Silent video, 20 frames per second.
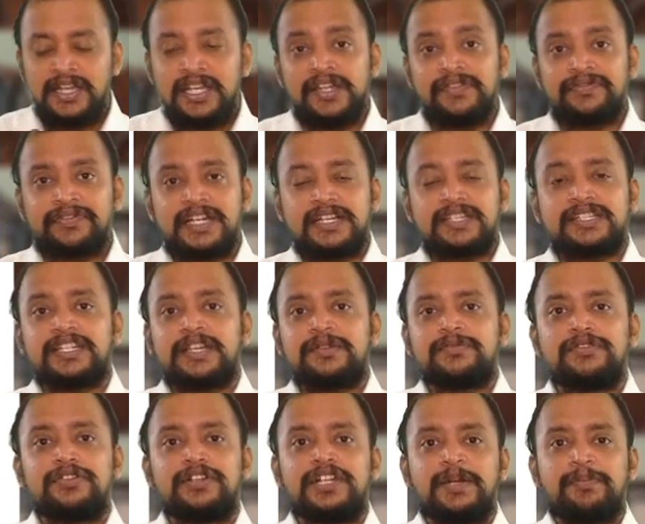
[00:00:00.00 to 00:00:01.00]
if
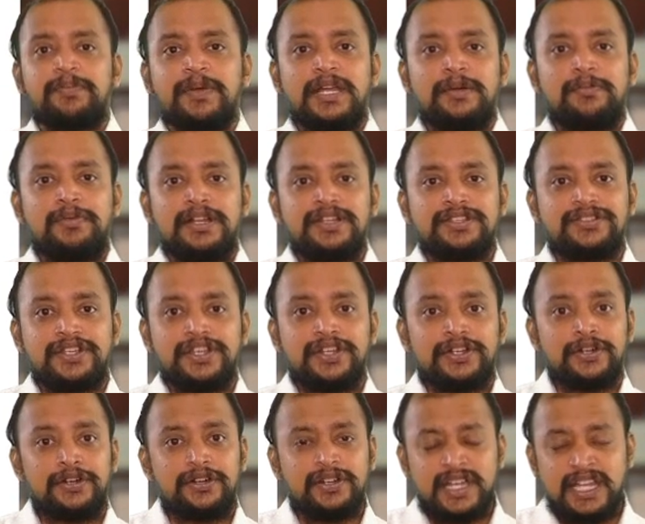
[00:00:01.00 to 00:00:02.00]
customs duty payable is
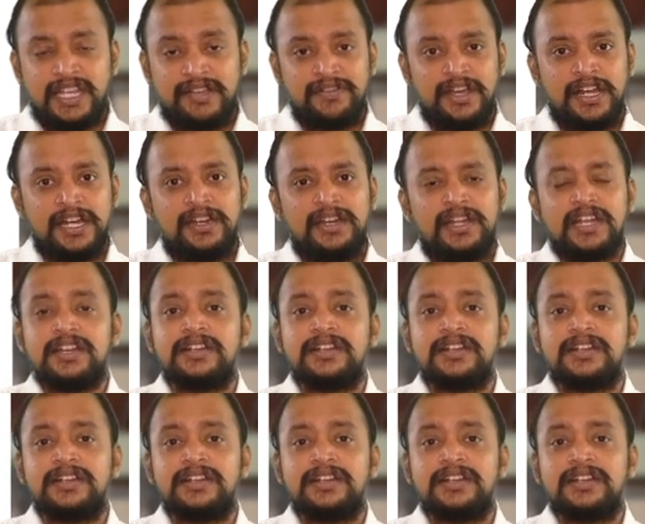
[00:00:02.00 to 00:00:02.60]
0 even